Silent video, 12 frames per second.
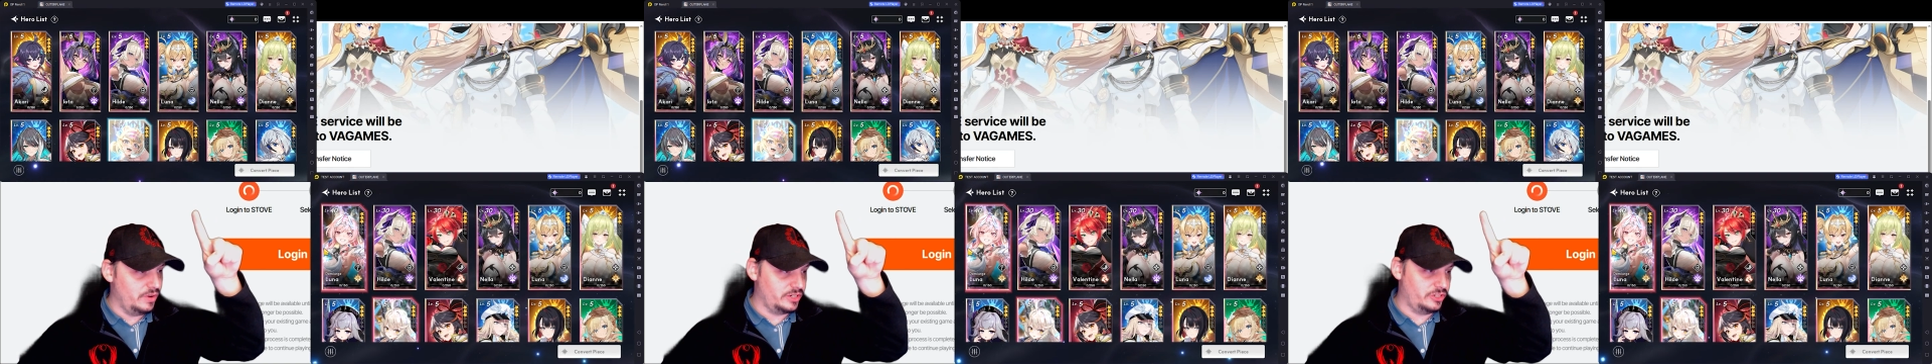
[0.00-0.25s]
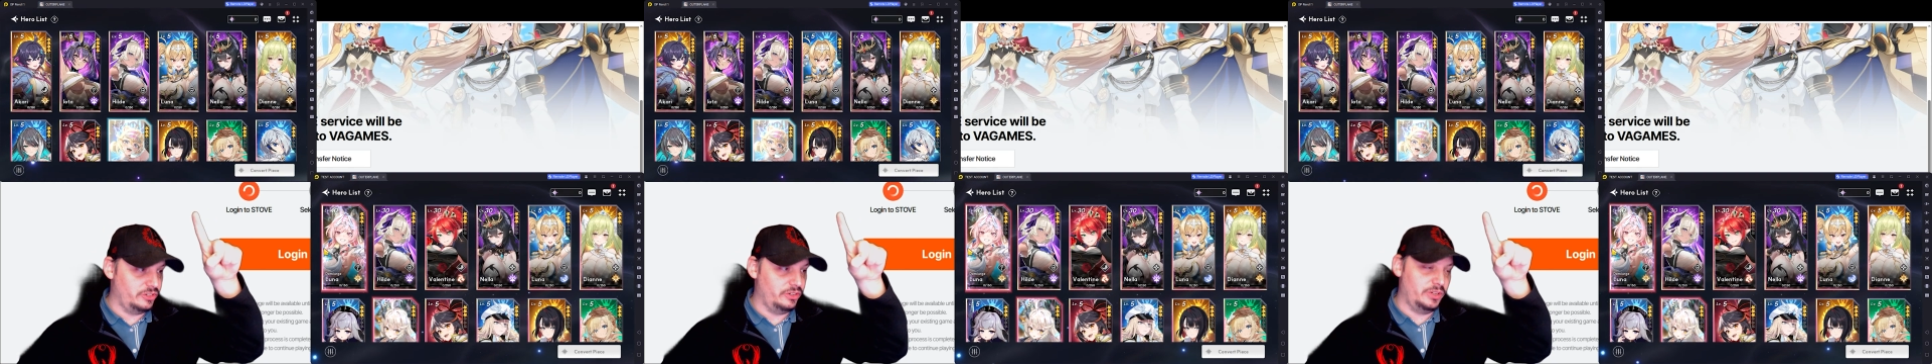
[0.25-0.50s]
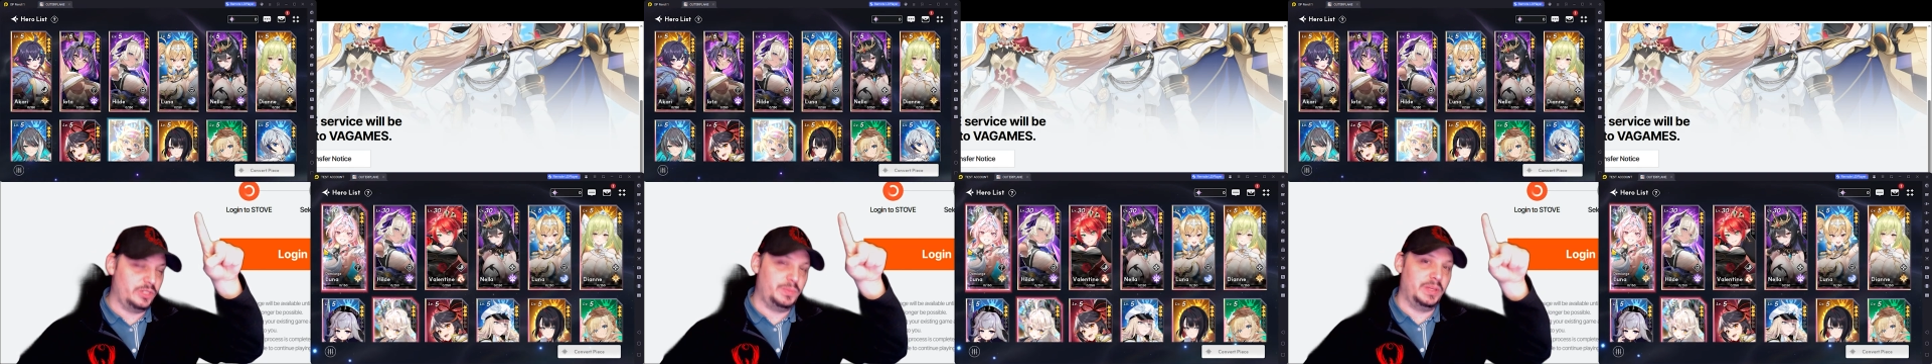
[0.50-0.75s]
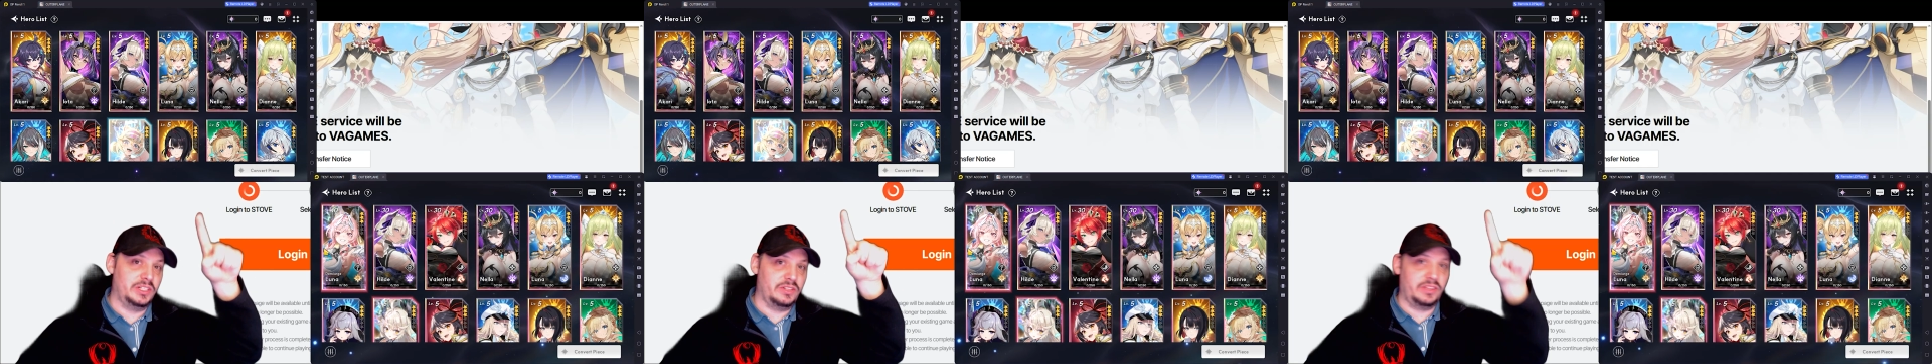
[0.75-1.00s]
extra units
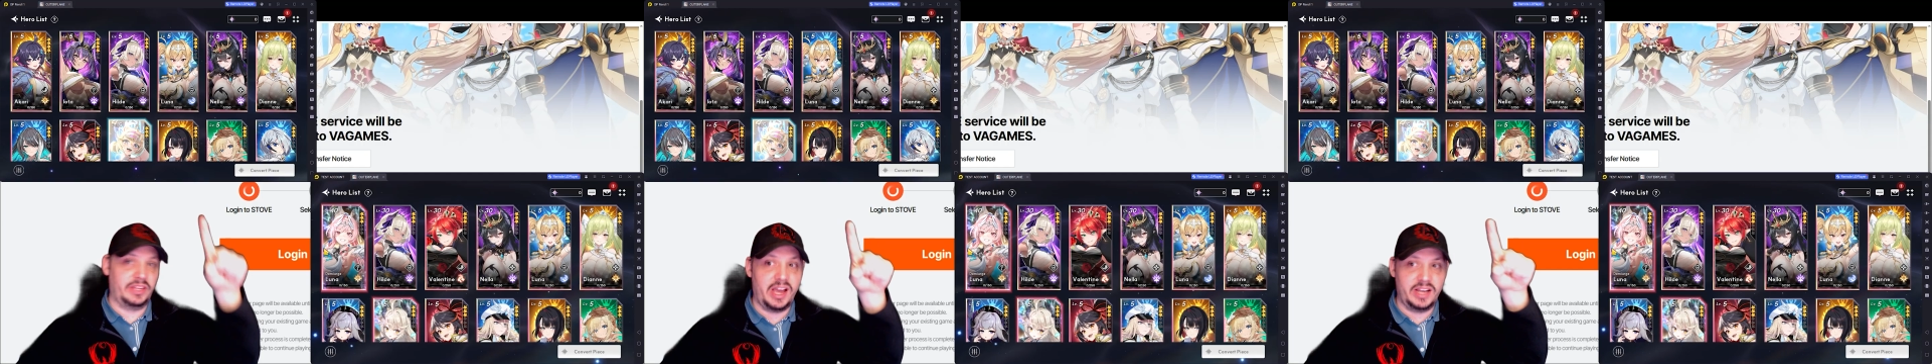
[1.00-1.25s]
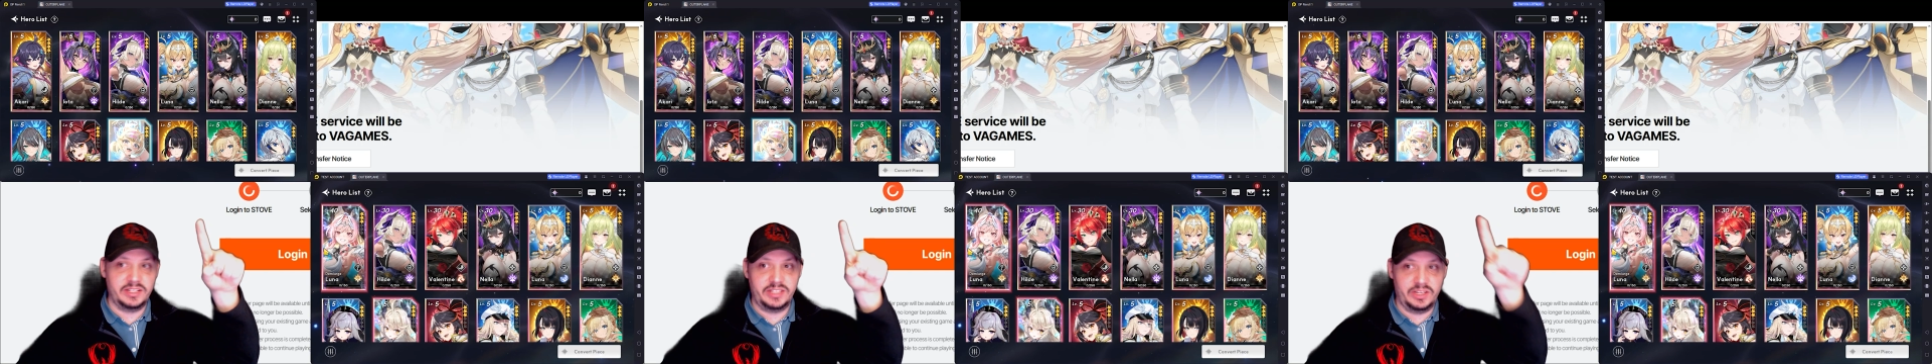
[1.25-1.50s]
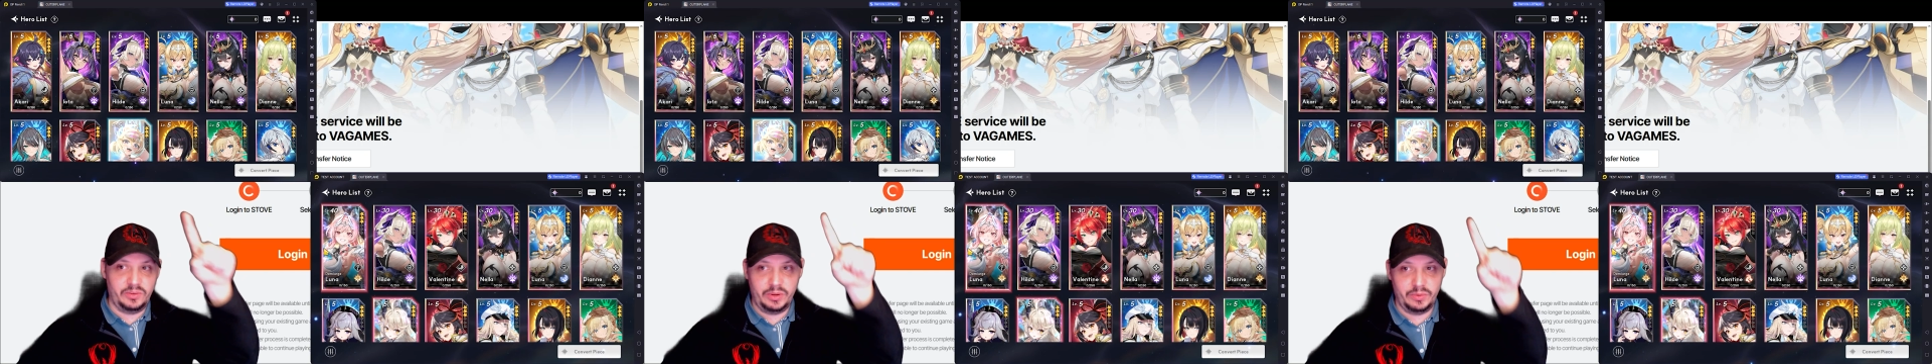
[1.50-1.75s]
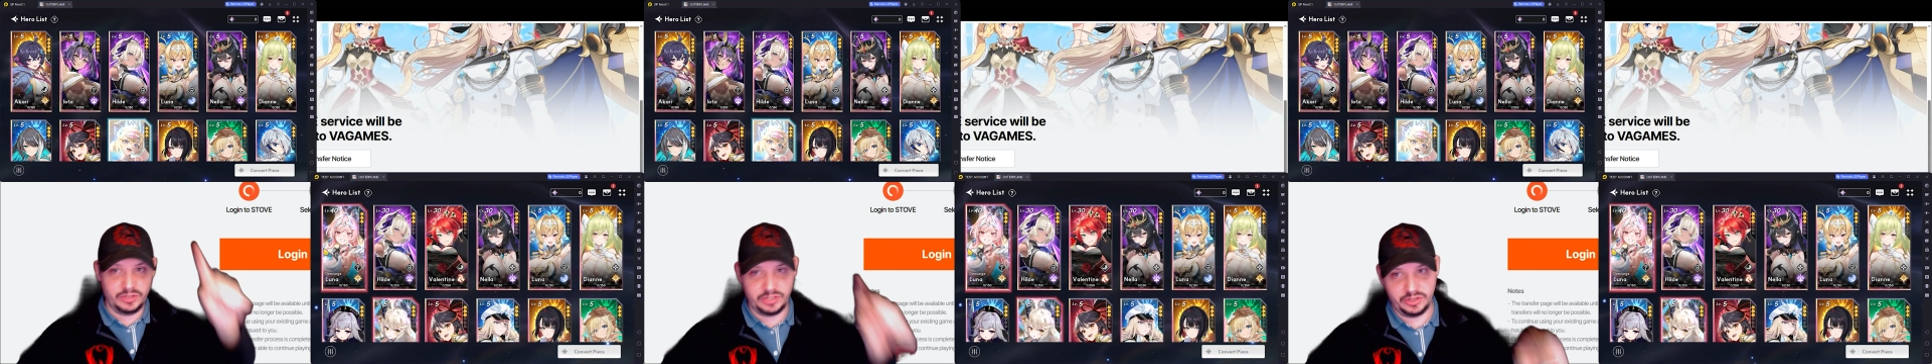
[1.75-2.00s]
because of the content we
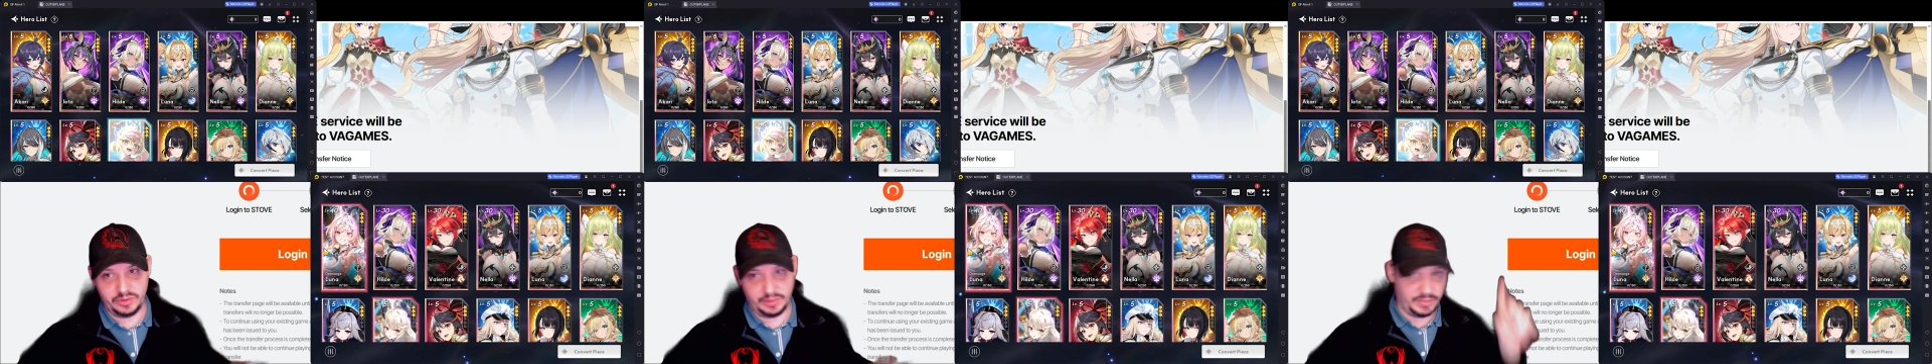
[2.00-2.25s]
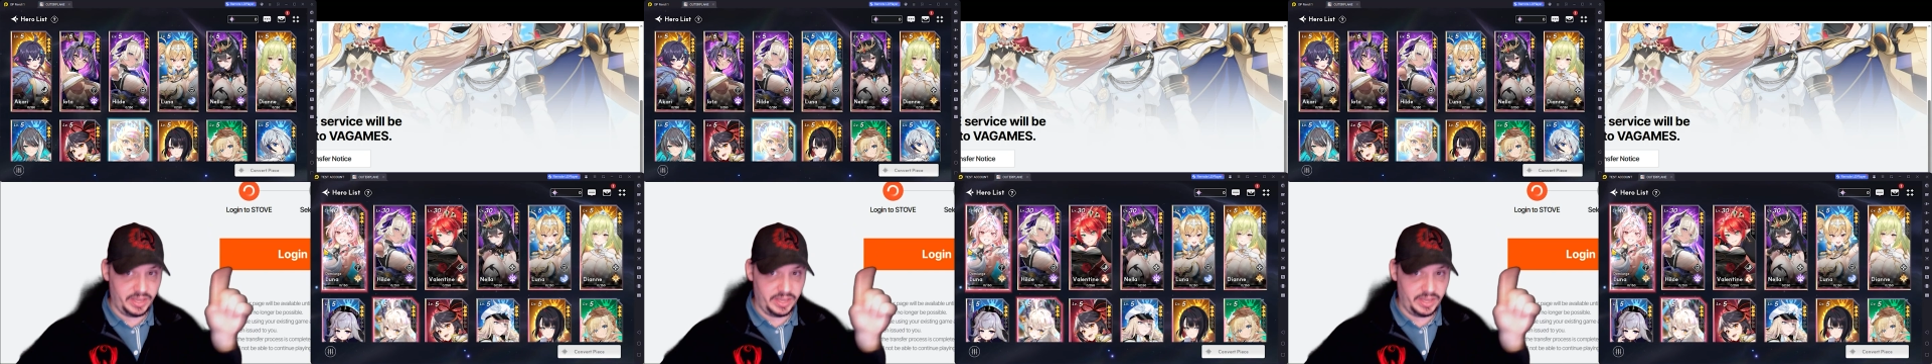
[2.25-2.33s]
were doing,